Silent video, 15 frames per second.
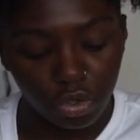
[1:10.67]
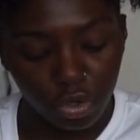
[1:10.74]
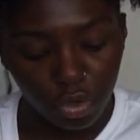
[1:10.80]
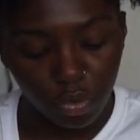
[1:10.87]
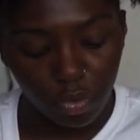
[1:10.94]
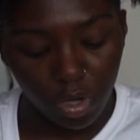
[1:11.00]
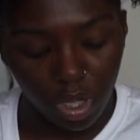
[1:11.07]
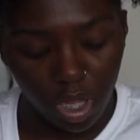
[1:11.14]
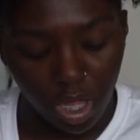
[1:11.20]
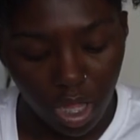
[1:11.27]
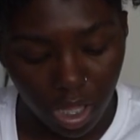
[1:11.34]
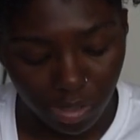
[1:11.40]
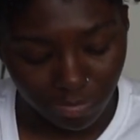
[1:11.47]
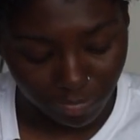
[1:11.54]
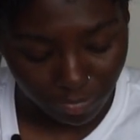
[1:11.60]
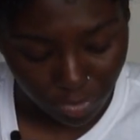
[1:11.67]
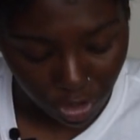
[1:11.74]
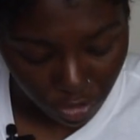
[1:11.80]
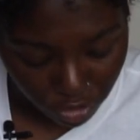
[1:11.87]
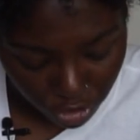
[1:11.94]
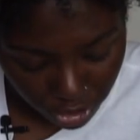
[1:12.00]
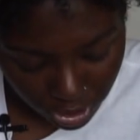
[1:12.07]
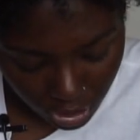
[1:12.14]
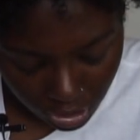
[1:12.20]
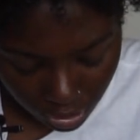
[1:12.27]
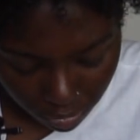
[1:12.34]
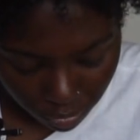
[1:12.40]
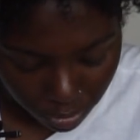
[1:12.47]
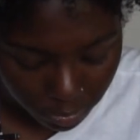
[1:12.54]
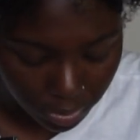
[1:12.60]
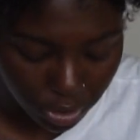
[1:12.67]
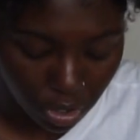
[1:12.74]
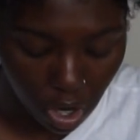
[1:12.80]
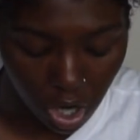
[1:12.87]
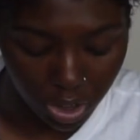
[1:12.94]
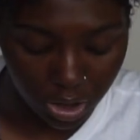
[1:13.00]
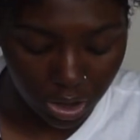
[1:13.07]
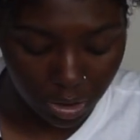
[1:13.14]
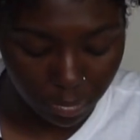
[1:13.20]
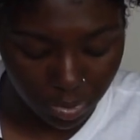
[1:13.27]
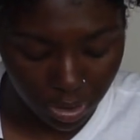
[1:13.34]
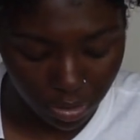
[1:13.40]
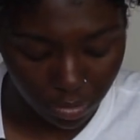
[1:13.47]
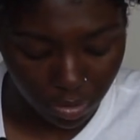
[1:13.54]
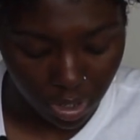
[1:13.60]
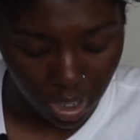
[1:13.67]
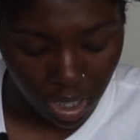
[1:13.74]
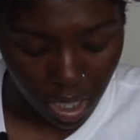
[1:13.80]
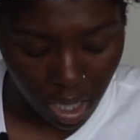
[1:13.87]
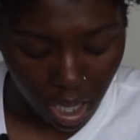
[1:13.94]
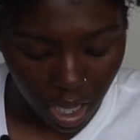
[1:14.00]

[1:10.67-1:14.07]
So, the first thing that I'm going to be talking about